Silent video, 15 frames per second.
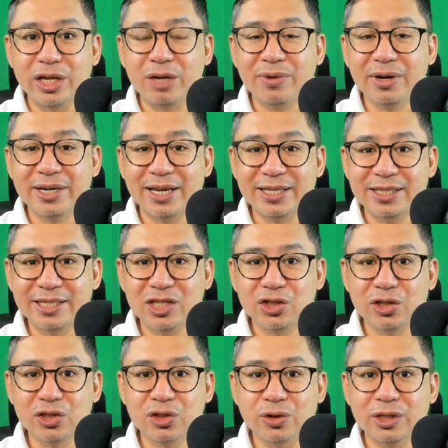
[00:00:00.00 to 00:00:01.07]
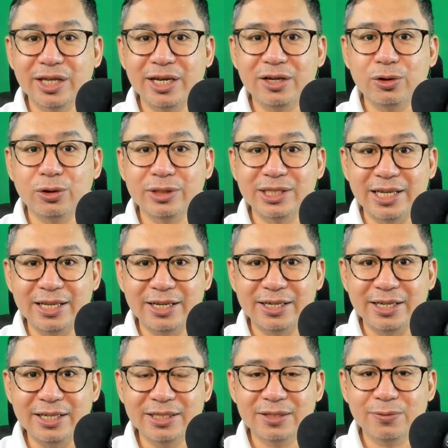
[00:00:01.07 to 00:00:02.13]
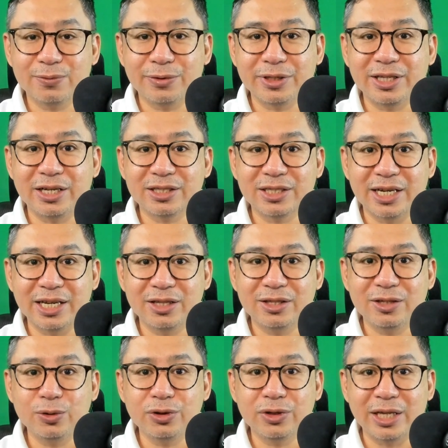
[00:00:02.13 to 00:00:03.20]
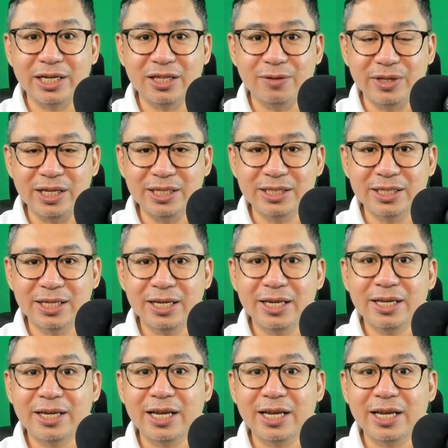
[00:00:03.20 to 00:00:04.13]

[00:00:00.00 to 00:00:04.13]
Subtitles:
to labor organizations or their auxiliaries for their trade union activities